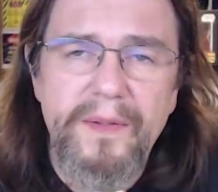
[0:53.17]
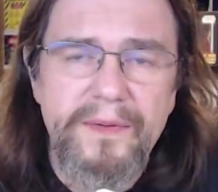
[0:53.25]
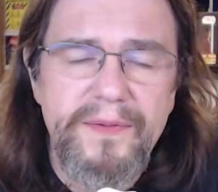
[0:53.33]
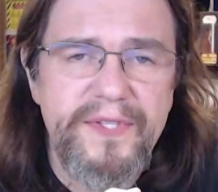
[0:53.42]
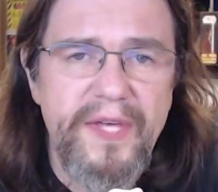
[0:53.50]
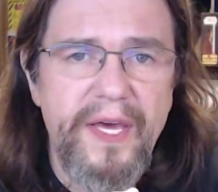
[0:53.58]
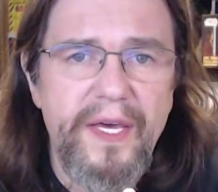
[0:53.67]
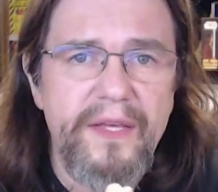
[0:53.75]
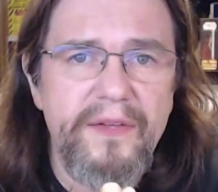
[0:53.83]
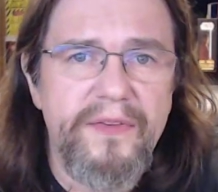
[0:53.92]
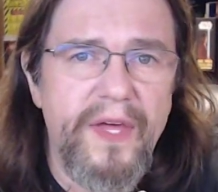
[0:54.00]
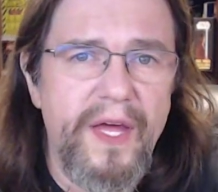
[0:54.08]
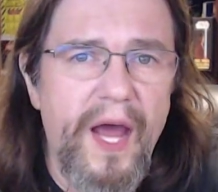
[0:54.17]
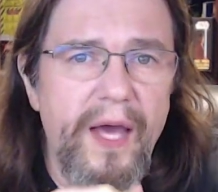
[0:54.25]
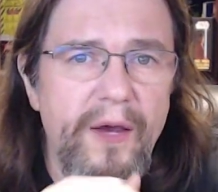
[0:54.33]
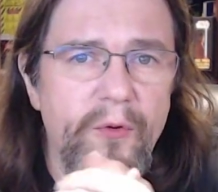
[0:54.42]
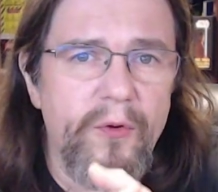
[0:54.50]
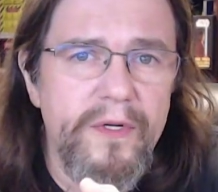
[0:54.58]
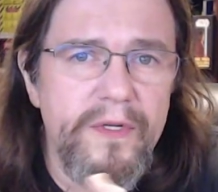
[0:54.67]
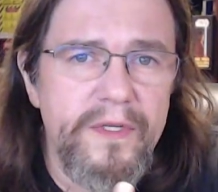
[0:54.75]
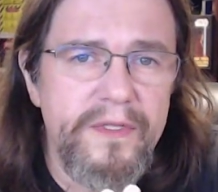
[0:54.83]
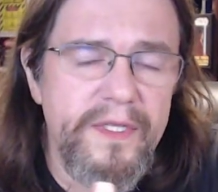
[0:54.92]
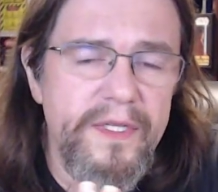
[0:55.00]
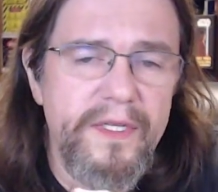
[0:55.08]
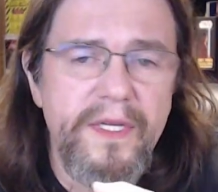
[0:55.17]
say is that I ordered